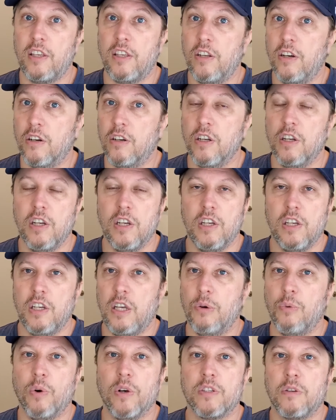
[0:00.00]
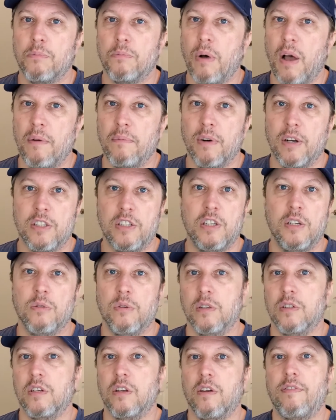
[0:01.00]
You know, it wasn't by much. It
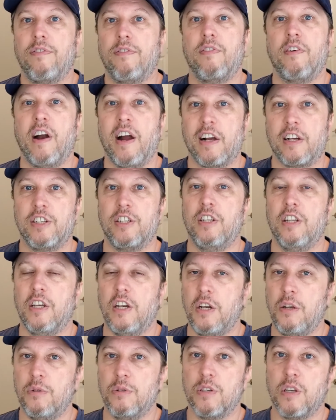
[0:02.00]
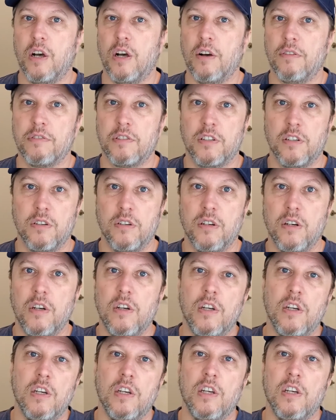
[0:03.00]
was a fraction that he was off. So,
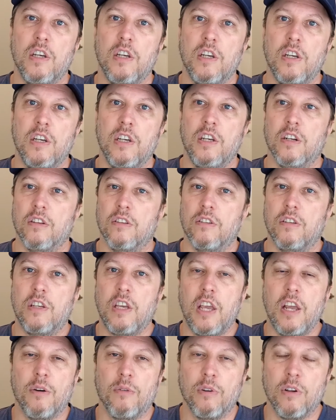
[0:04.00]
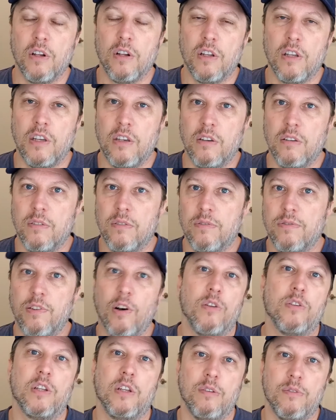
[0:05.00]
you know, you can't really
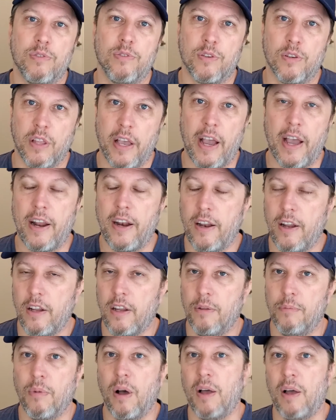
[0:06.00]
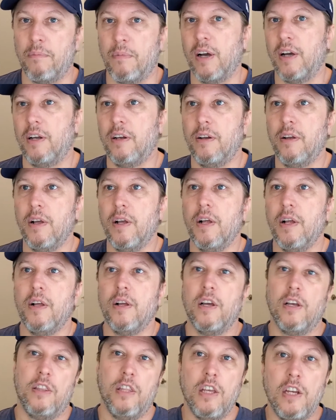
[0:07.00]
fault him for that in my mind.
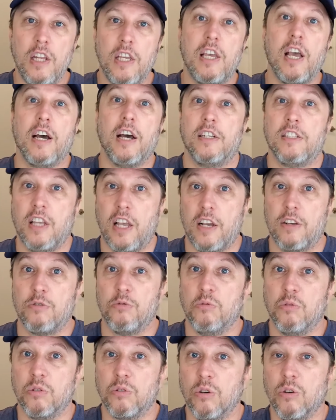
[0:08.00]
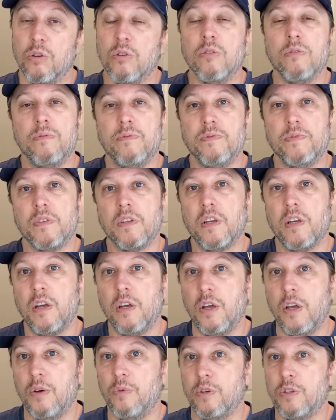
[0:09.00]
And then he got his actual goal,
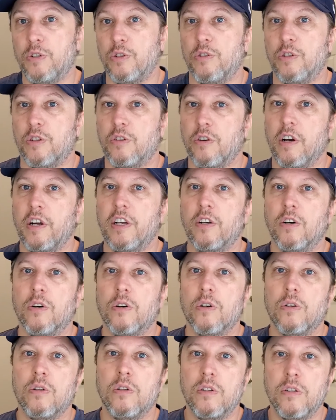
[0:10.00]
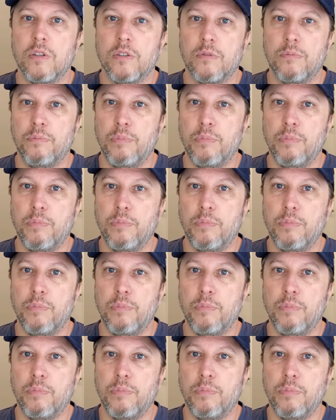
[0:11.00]
and which was a great goal.